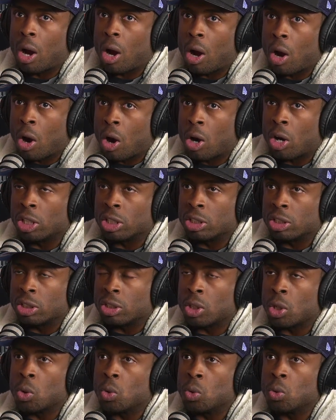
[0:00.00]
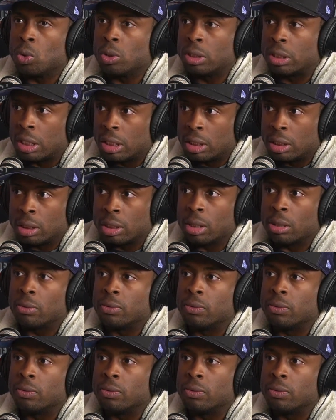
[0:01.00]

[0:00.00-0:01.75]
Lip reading: are so sensitive.